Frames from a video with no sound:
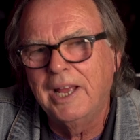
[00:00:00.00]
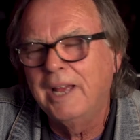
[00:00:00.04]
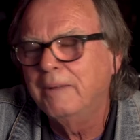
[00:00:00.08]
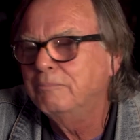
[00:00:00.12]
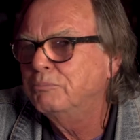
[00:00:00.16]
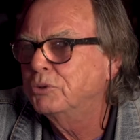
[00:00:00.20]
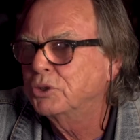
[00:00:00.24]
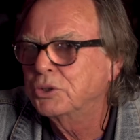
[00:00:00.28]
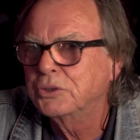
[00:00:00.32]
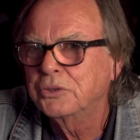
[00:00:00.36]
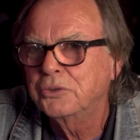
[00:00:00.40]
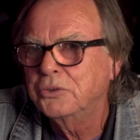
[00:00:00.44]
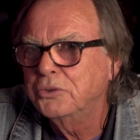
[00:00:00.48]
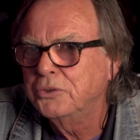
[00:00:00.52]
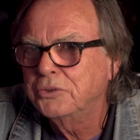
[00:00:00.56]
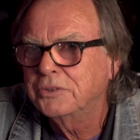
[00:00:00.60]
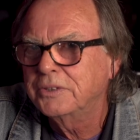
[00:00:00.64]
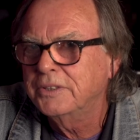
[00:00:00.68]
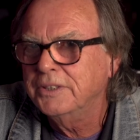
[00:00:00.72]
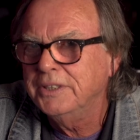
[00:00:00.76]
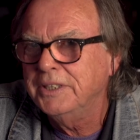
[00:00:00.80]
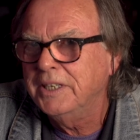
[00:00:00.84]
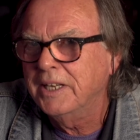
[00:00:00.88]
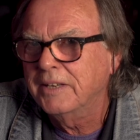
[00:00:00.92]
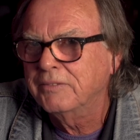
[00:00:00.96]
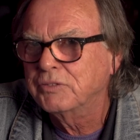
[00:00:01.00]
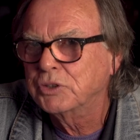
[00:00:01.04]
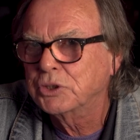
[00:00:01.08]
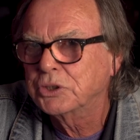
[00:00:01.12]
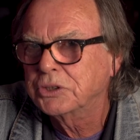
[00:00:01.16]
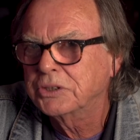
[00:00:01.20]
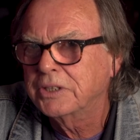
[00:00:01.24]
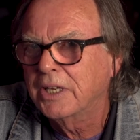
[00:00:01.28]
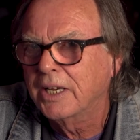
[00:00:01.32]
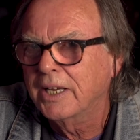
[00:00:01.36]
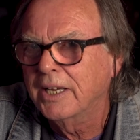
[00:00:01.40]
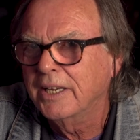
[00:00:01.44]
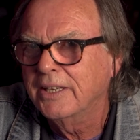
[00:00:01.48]
absolutely
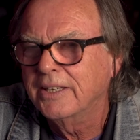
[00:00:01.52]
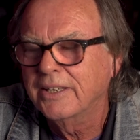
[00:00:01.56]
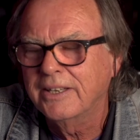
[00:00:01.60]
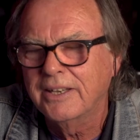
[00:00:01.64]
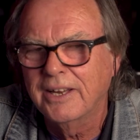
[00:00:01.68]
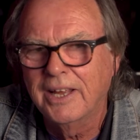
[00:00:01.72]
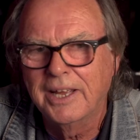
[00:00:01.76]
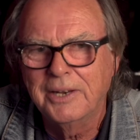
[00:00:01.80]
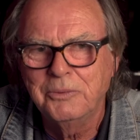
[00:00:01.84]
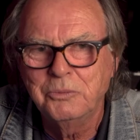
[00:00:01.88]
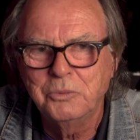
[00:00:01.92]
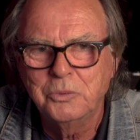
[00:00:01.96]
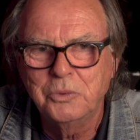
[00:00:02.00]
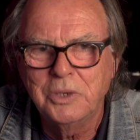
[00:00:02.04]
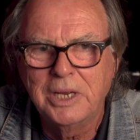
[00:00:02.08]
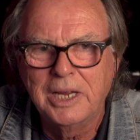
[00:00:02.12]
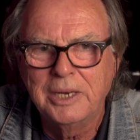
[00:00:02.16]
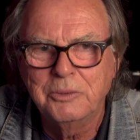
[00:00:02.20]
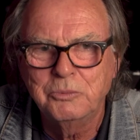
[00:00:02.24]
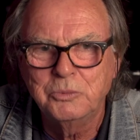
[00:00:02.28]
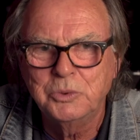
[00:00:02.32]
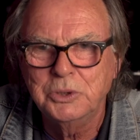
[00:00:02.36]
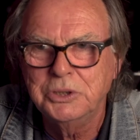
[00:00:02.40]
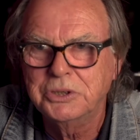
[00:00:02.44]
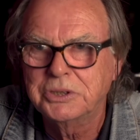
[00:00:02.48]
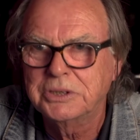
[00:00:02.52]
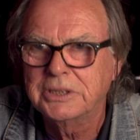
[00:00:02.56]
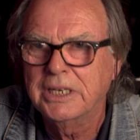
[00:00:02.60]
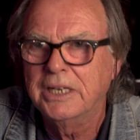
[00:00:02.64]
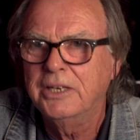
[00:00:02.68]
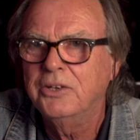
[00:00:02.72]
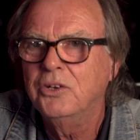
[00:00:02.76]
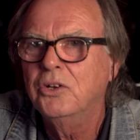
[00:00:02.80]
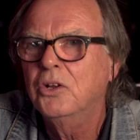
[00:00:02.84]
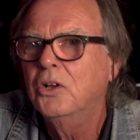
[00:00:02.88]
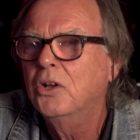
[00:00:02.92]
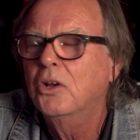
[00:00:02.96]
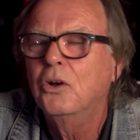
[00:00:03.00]
devastated. And we
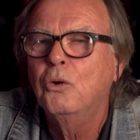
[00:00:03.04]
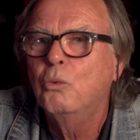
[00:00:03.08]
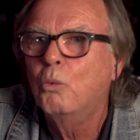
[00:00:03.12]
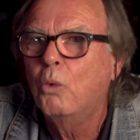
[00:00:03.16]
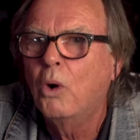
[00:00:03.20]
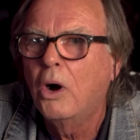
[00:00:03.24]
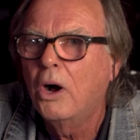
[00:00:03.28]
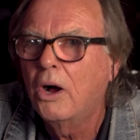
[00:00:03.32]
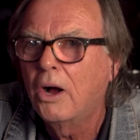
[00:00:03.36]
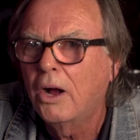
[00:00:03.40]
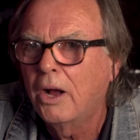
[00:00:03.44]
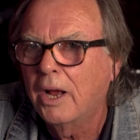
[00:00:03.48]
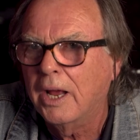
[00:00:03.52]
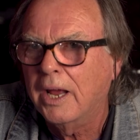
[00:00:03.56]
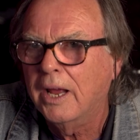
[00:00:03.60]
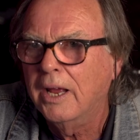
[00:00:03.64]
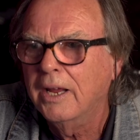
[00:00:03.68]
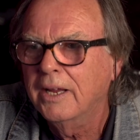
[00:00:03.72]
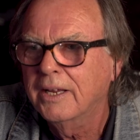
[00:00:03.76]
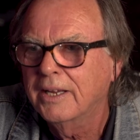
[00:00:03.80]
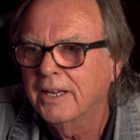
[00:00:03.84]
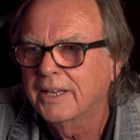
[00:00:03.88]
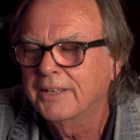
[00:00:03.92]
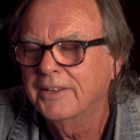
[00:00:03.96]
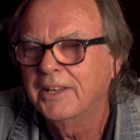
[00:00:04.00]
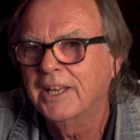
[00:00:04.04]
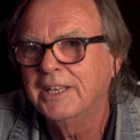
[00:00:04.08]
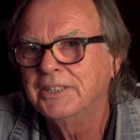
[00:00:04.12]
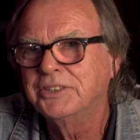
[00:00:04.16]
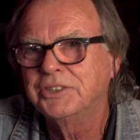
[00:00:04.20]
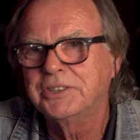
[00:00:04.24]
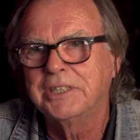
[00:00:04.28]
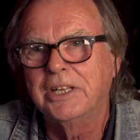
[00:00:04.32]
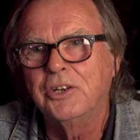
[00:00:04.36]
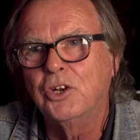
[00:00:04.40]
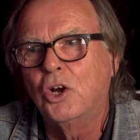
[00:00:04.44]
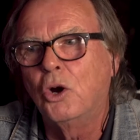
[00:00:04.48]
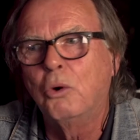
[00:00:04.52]
said, why? And they
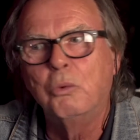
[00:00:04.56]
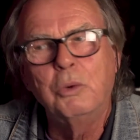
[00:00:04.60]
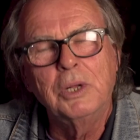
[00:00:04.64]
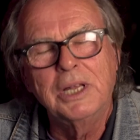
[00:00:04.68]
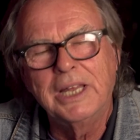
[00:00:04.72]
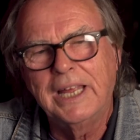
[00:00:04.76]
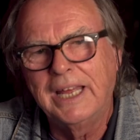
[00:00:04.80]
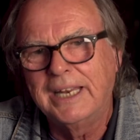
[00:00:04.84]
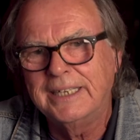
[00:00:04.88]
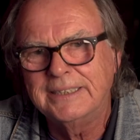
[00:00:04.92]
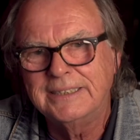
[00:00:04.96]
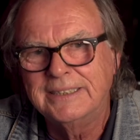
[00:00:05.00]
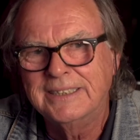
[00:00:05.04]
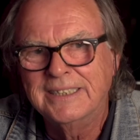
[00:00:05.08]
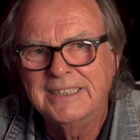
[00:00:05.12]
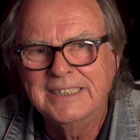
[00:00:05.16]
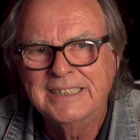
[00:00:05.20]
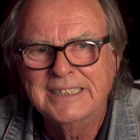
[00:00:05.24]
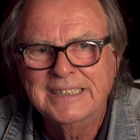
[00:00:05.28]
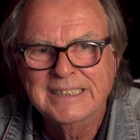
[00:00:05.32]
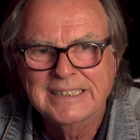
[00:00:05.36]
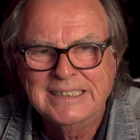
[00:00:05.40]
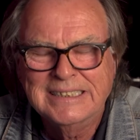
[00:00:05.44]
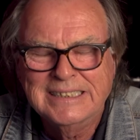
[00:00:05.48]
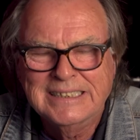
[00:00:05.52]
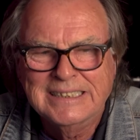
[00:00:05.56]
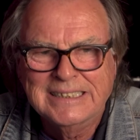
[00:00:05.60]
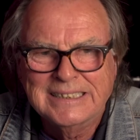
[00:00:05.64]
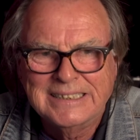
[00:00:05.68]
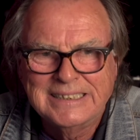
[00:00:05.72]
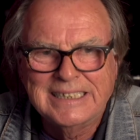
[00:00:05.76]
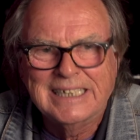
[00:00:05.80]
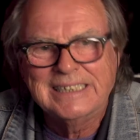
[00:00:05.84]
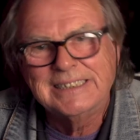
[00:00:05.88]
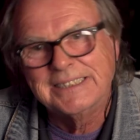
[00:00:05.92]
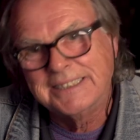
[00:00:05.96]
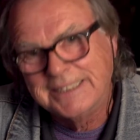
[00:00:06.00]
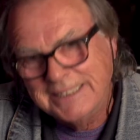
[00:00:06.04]
said, oh, well,
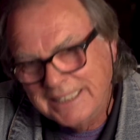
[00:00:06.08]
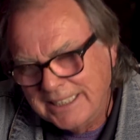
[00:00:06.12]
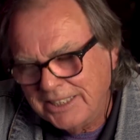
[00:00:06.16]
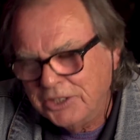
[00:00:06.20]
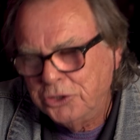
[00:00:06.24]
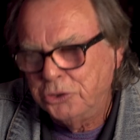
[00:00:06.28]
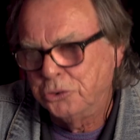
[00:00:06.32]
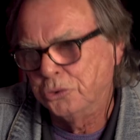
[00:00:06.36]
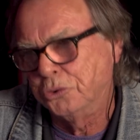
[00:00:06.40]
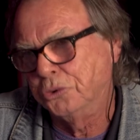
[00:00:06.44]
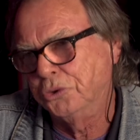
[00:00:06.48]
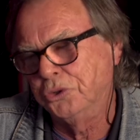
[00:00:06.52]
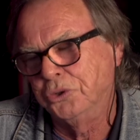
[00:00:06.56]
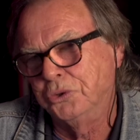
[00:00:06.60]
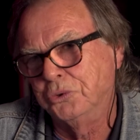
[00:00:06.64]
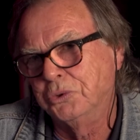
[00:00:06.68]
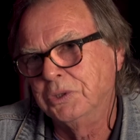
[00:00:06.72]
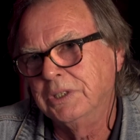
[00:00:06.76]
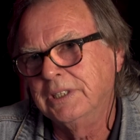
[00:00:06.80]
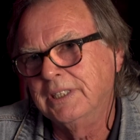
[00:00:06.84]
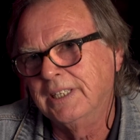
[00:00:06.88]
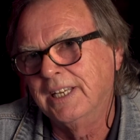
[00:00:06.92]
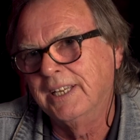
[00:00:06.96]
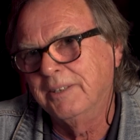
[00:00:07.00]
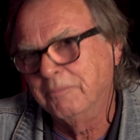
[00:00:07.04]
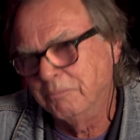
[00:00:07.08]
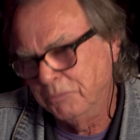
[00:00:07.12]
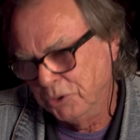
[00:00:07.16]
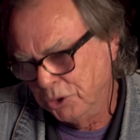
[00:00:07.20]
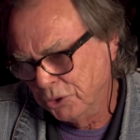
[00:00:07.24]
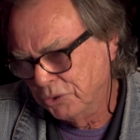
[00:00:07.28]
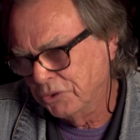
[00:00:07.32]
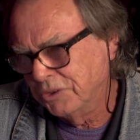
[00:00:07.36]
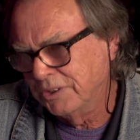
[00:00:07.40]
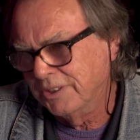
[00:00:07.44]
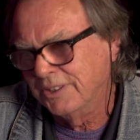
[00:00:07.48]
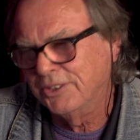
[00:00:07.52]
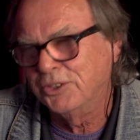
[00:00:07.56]
that thing you're doing, that
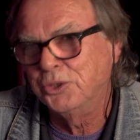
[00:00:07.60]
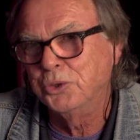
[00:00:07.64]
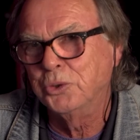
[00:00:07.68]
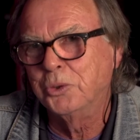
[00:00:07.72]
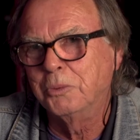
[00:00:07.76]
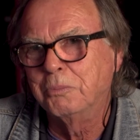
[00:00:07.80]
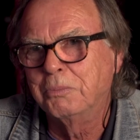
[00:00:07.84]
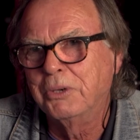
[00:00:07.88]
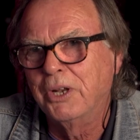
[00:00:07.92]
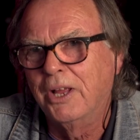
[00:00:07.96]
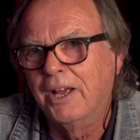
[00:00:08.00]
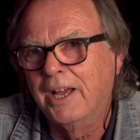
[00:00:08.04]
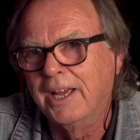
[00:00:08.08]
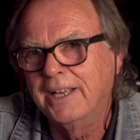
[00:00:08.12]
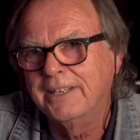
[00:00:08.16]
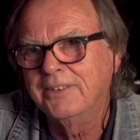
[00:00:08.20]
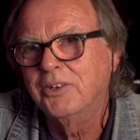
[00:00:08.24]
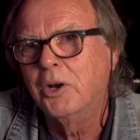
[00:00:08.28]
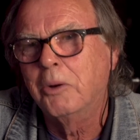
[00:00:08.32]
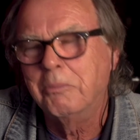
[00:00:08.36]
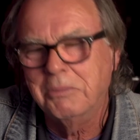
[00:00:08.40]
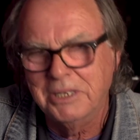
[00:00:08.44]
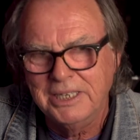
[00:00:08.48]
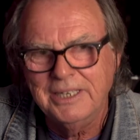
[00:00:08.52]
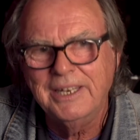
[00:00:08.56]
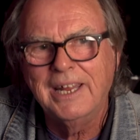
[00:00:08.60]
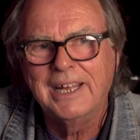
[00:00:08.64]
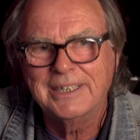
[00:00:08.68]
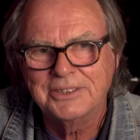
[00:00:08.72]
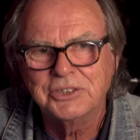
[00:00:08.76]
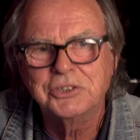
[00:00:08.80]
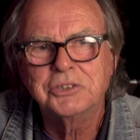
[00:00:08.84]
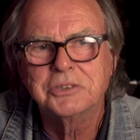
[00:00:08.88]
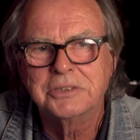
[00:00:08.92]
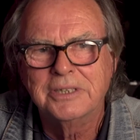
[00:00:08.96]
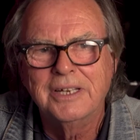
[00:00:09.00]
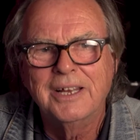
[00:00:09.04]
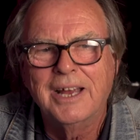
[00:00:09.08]
music you're playing, I mean,
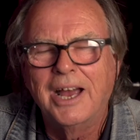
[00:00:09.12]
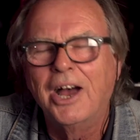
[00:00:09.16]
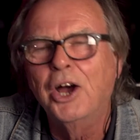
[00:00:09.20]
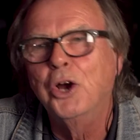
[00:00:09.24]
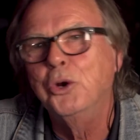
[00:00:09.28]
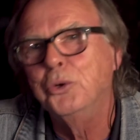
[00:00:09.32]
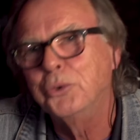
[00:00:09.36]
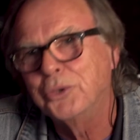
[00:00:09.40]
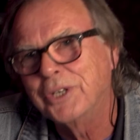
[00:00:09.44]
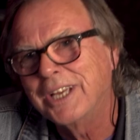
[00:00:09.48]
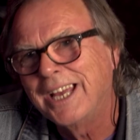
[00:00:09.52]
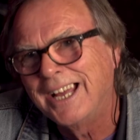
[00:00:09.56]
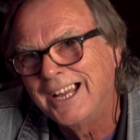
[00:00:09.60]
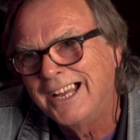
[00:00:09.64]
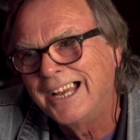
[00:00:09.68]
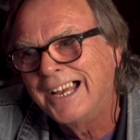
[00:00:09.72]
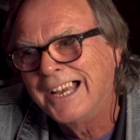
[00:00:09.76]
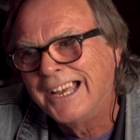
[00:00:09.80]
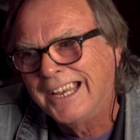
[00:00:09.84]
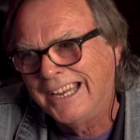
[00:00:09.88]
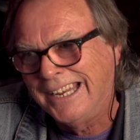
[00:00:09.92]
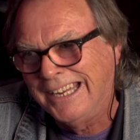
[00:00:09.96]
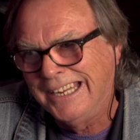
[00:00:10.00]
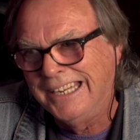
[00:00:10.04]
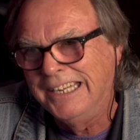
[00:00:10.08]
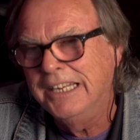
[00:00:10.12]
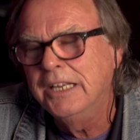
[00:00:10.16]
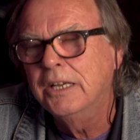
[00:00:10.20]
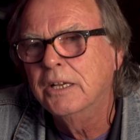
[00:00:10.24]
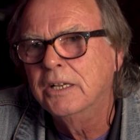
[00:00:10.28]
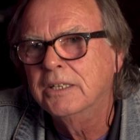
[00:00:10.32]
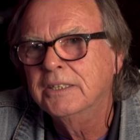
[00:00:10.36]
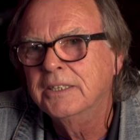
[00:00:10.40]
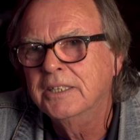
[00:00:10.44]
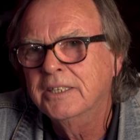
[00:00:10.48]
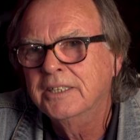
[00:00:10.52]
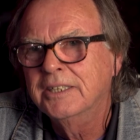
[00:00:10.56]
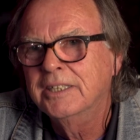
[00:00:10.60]
that's okay,
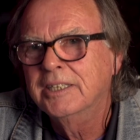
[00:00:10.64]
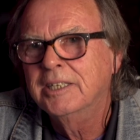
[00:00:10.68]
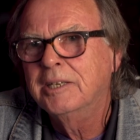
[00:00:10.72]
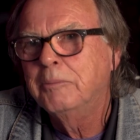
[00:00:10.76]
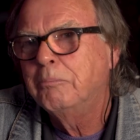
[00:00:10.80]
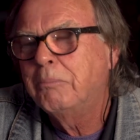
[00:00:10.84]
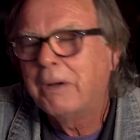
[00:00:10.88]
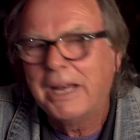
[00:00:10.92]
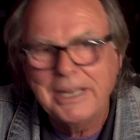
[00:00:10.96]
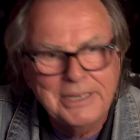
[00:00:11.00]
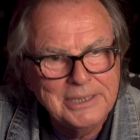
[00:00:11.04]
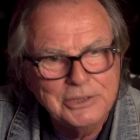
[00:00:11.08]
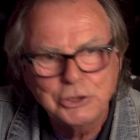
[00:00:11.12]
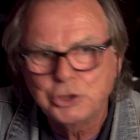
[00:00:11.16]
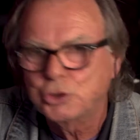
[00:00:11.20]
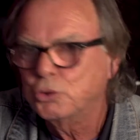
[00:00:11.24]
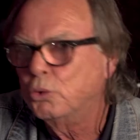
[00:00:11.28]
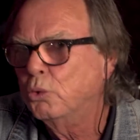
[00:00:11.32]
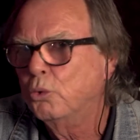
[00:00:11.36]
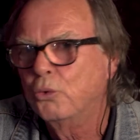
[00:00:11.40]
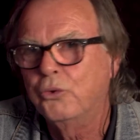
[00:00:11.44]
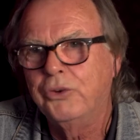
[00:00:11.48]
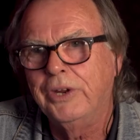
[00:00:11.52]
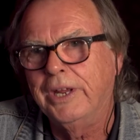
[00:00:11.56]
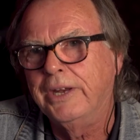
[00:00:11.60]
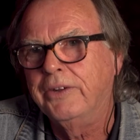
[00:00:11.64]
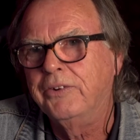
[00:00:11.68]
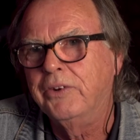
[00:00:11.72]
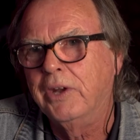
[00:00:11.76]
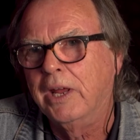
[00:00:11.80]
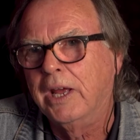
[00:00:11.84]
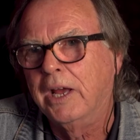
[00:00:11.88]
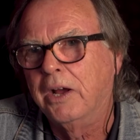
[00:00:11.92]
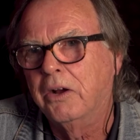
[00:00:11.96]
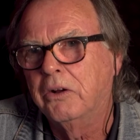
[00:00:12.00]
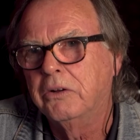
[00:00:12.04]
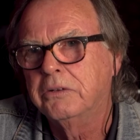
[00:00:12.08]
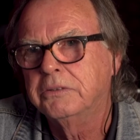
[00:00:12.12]
but it's all dead
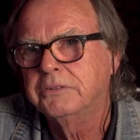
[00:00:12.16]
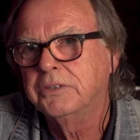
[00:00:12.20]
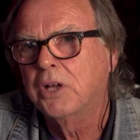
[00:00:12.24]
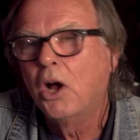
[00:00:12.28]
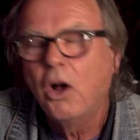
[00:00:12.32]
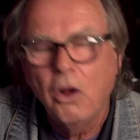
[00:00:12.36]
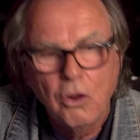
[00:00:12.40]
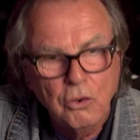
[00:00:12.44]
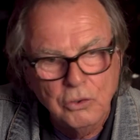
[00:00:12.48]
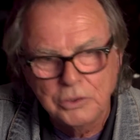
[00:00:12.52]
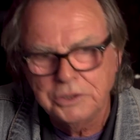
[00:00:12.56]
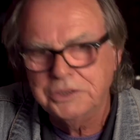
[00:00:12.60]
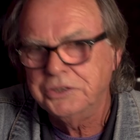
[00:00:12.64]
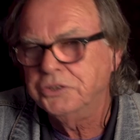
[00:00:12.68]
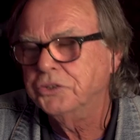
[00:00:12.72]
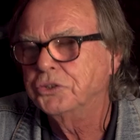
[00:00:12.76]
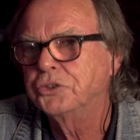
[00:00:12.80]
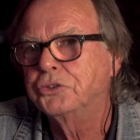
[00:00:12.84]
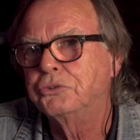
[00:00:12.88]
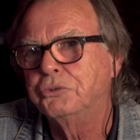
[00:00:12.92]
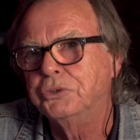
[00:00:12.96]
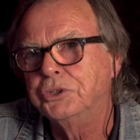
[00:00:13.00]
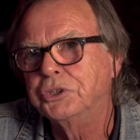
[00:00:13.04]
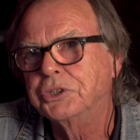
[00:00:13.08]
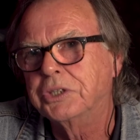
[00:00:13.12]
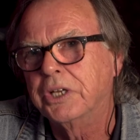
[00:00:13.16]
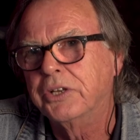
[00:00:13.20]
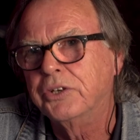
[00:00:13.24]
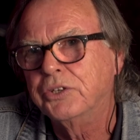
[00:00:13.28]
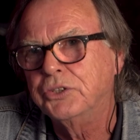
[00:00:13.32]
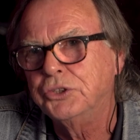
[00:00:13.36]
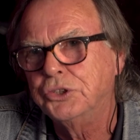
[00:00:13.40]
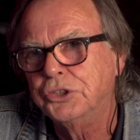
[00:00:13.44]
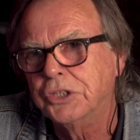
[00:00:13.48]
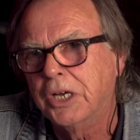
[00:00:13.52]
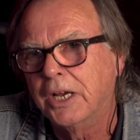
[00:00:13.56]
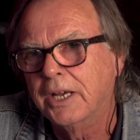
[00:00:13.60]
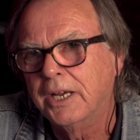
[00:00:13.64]
now. The whole industry's gonna
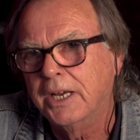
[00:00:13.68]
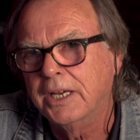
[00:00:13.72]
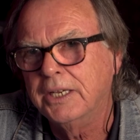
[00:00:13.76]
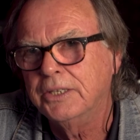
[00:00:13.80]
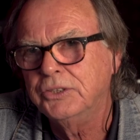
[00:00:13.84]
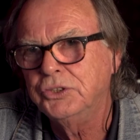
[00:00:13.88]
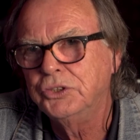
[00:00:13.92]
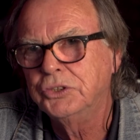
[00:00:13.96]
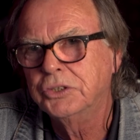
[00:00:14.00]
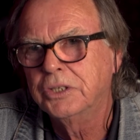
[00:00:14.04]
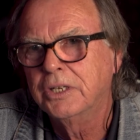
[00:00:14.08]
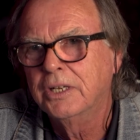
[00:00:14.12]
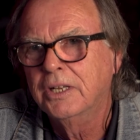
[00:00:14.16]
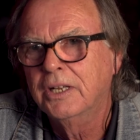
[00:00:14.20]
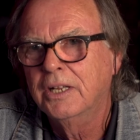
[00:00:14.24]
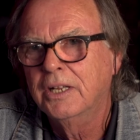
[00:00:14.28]
change.